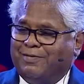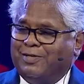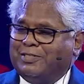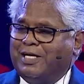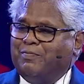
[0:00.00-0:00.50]
when
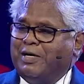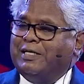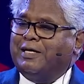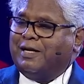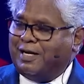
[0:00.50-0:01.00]
you say by
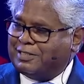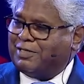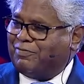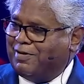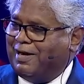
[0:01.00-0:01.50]
the grace
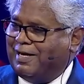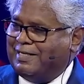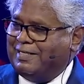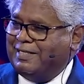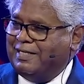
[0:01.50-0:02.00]
of God,
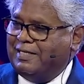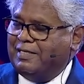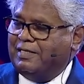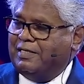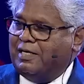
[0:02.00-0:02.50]

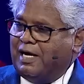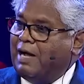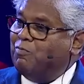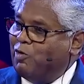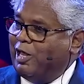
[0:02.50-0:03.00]

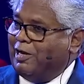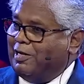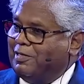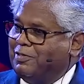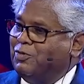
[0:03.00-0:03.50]
I'm
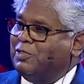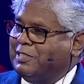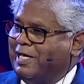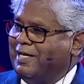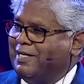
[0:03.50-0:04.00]
well. You're
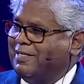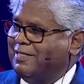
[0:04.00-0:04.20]
saying,